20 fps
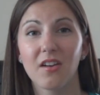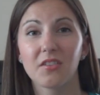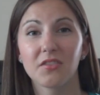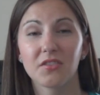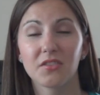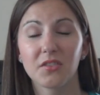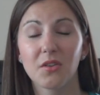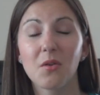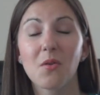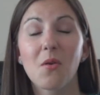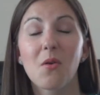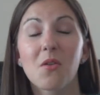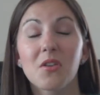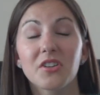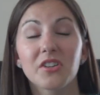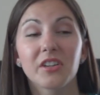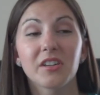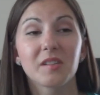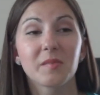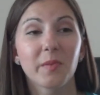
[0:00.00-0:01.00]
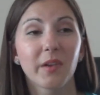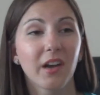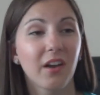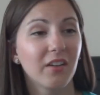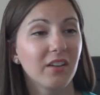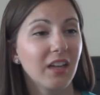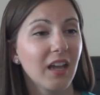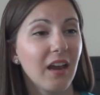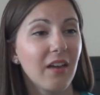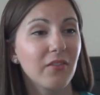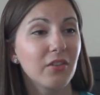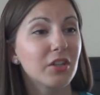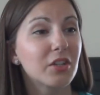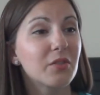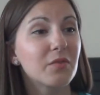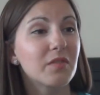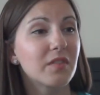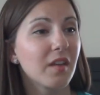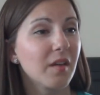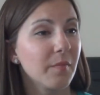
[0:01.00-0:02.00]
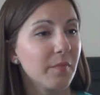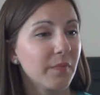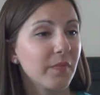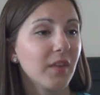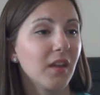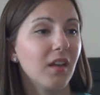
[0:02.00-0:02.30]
are so gorgeous, but I hardly ever use them.